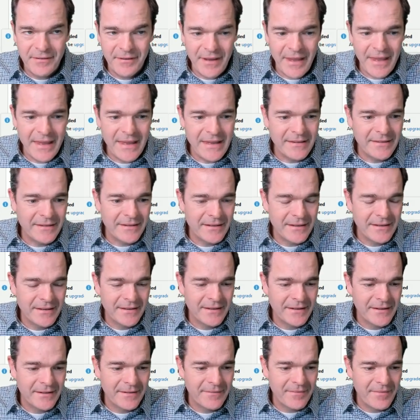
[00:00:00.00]
8,
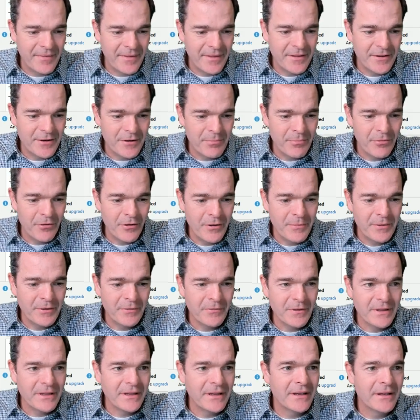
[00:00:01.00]
the deployment
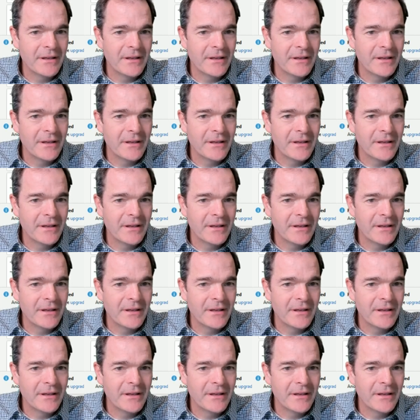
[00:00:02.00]
week.